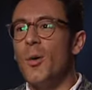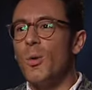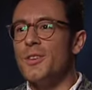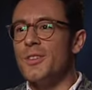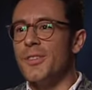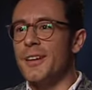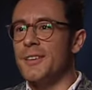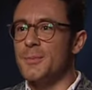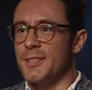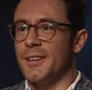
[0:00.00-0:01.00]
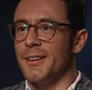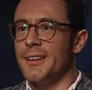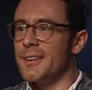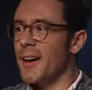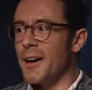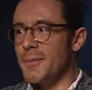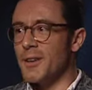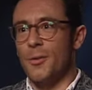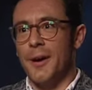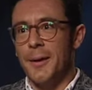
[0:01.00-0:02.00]
what do you think is particularly um,
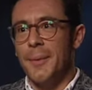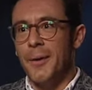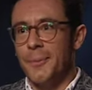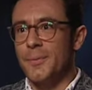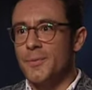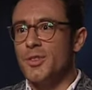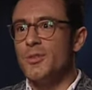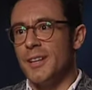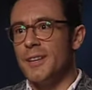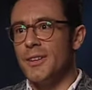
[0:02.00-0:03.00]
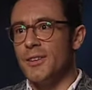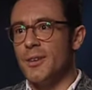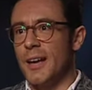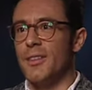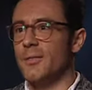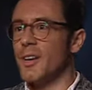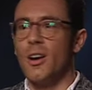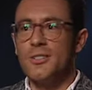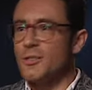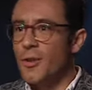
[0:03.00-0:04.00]
great about shooting in the U K, the, the
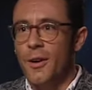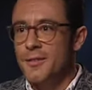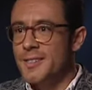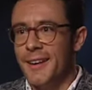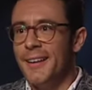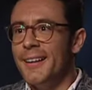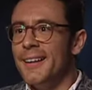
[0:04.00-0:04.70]
arts and crafts here?